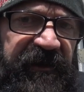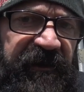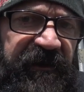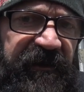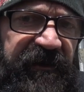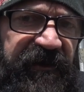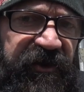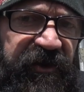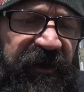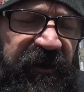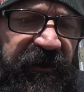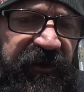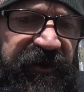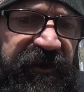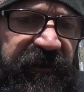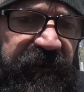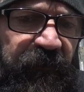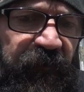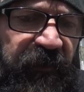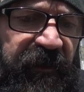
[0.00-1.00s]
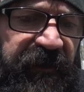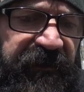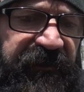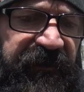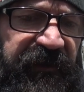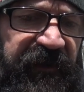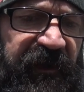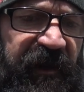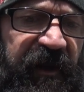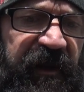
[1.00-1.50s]
in conjunction
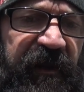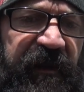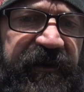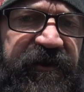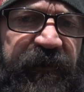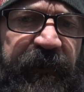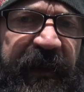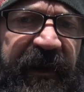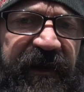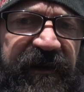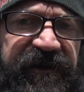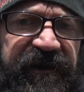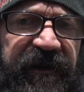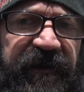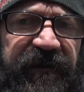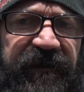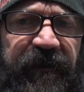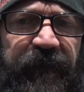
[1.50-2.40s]
with the clutch basket,